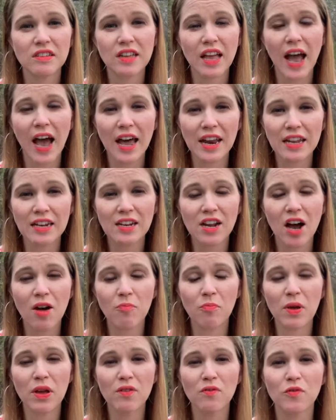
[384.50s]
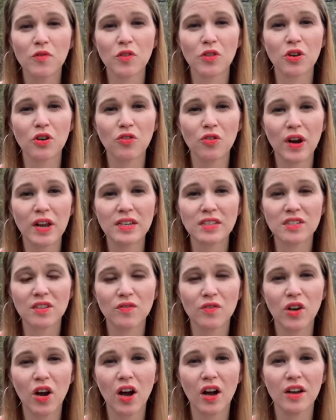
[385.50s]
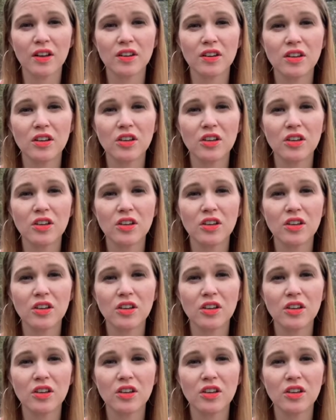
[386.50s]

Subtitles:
had it not been for the grace of God.